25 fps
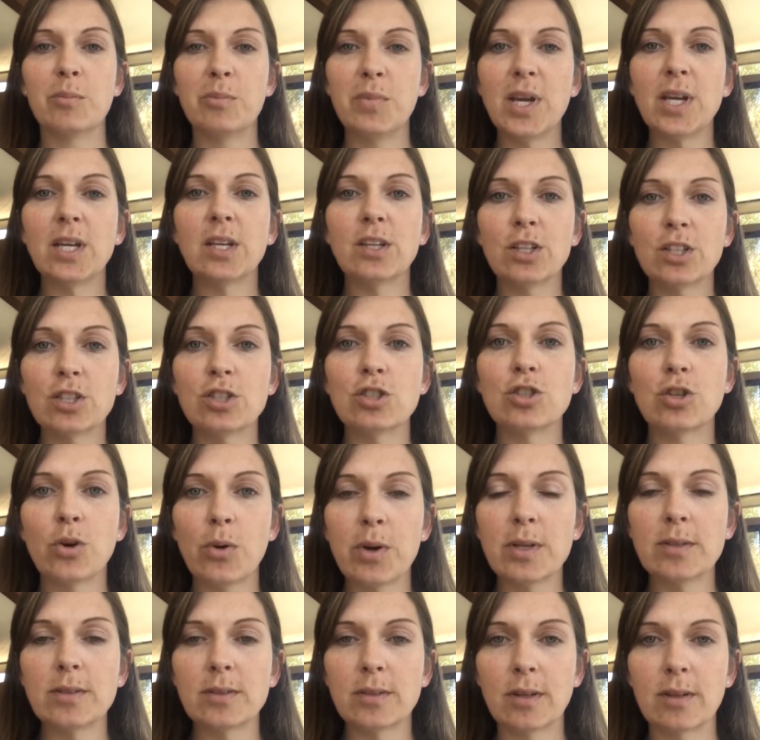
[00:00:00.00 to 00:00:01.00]
make good
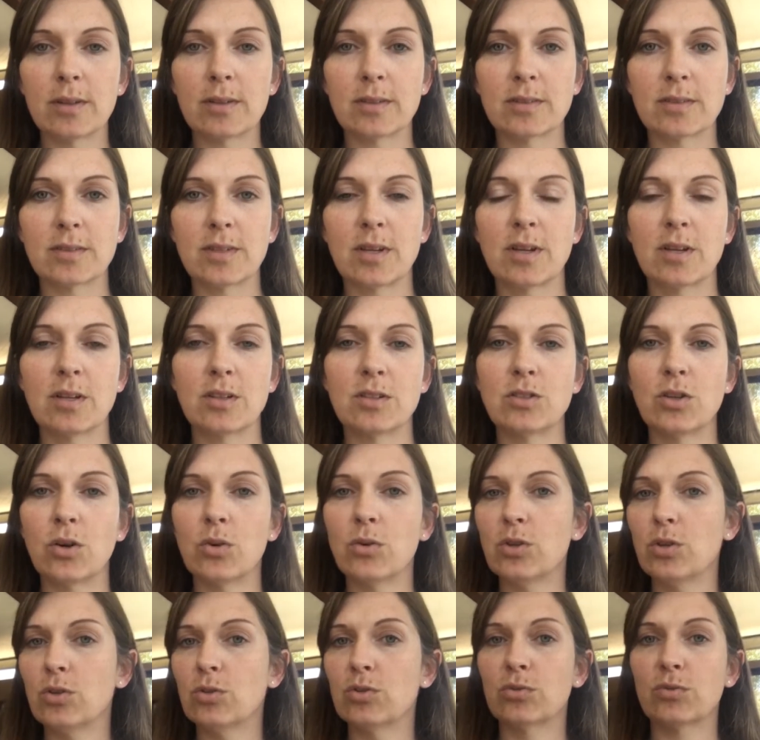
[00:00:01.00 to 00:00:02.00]
choices.
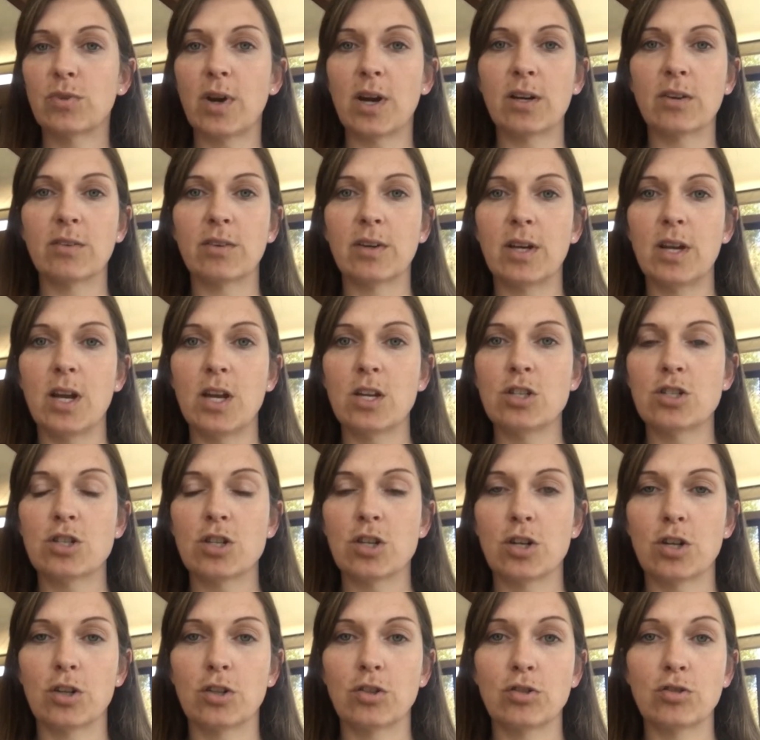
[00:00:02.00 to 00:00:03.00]
Don't use
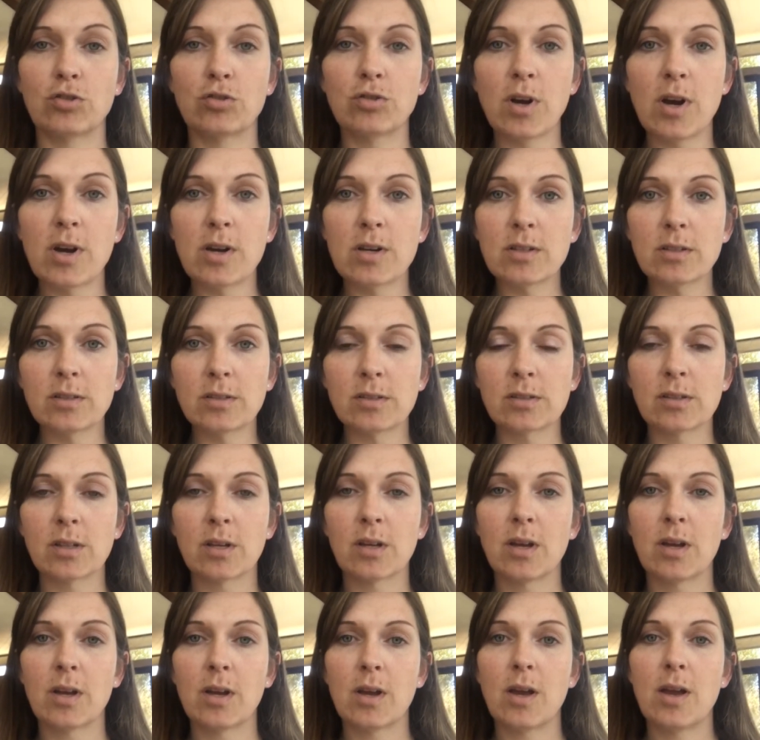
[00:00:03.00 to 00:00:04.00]
recreational drugs.
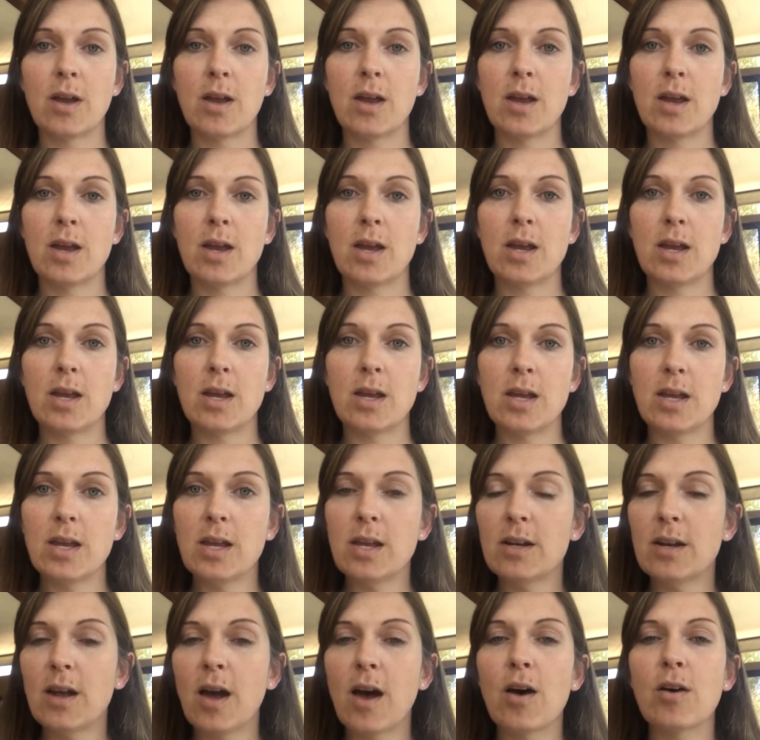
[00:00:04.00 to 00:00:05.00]

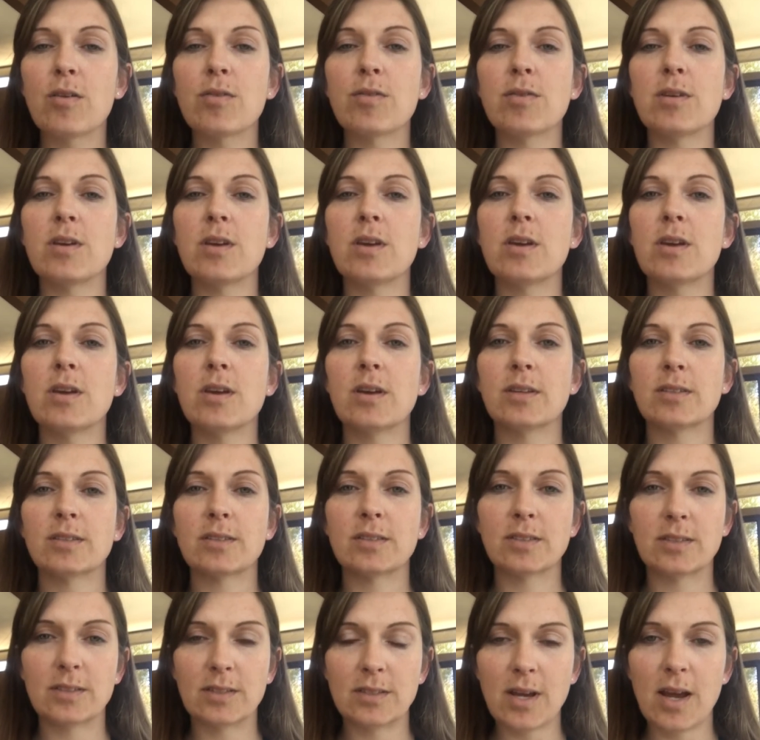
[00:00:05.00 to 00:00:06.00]
Eat healthy,
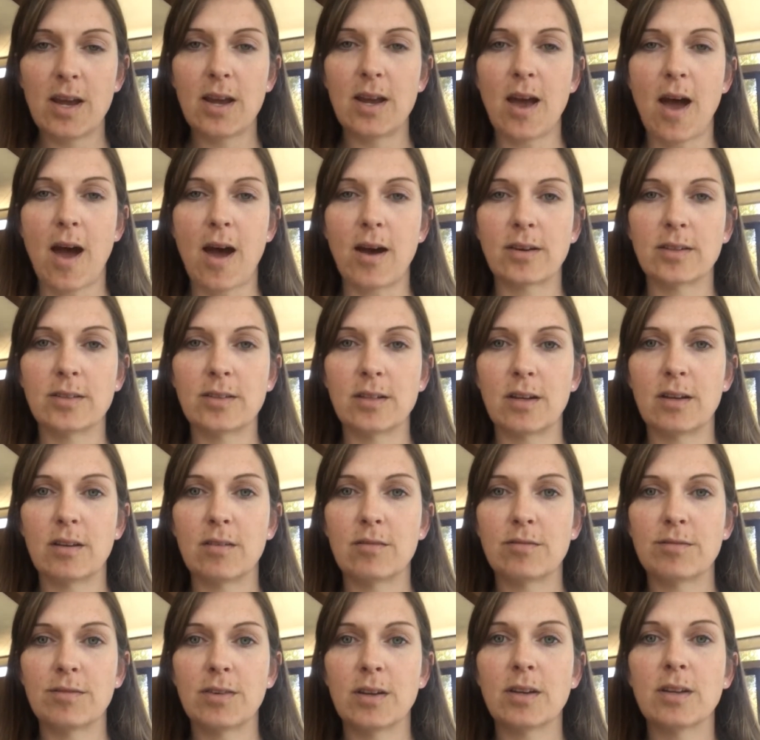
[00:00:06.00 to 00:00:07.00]
stay active.
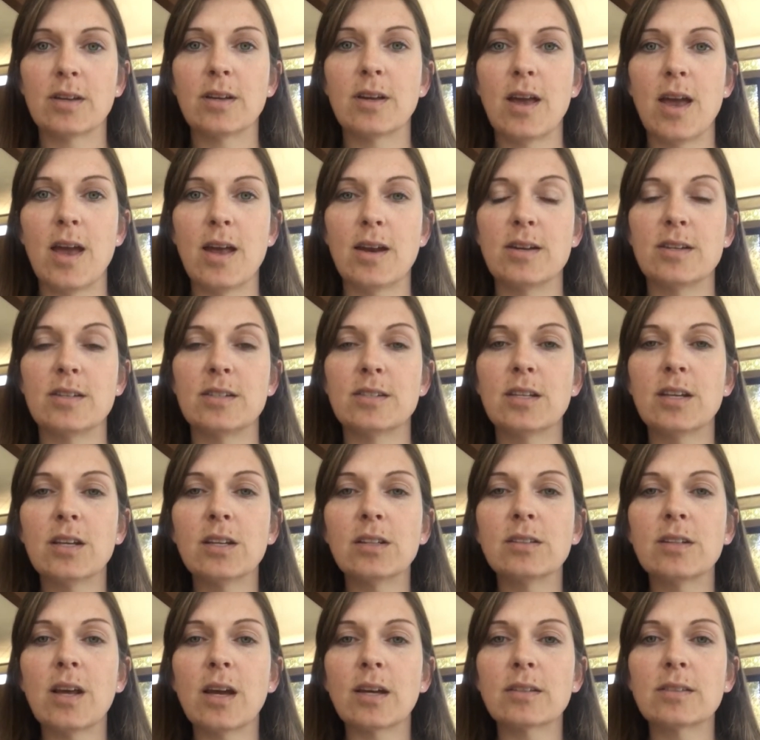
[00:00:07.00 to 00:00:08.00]
And until
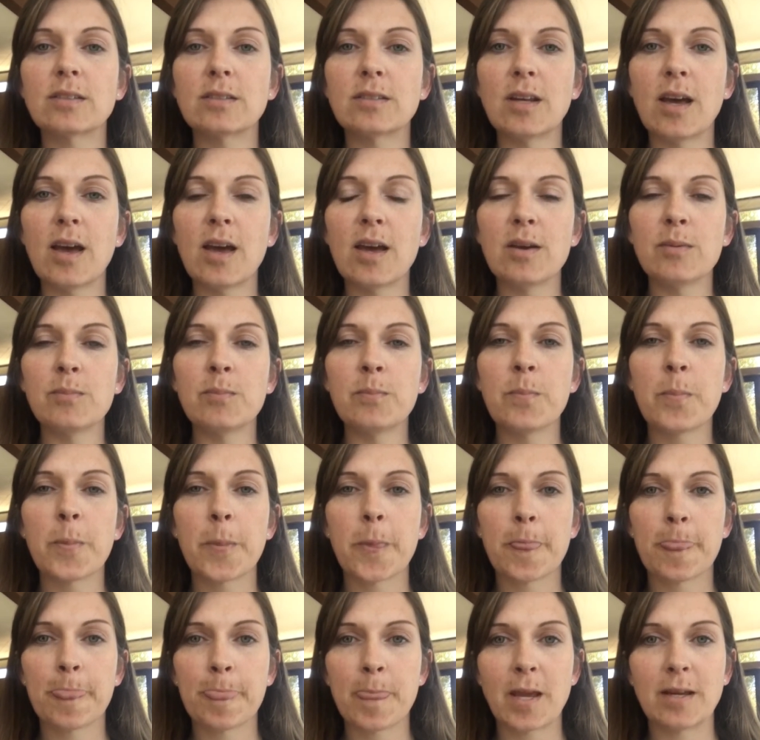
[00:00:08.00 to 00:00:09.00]
next time,
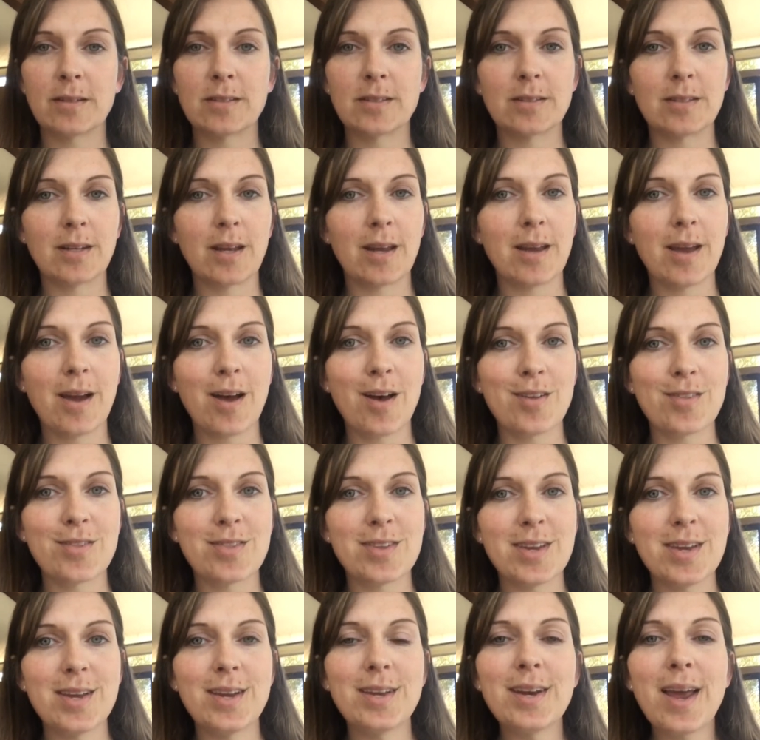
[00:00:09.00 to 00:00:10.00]
stay
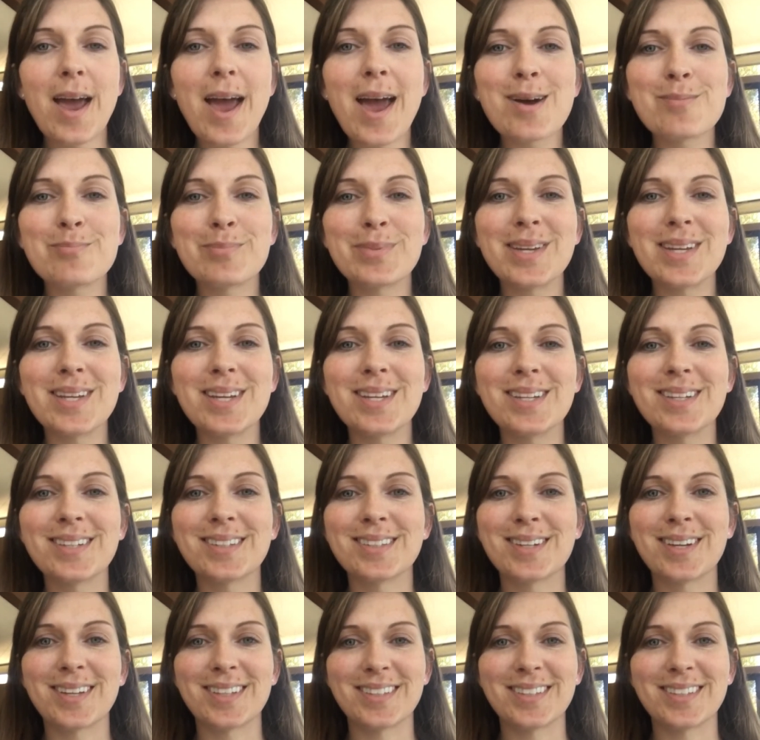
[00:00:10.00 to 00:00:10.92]
healthy and happy.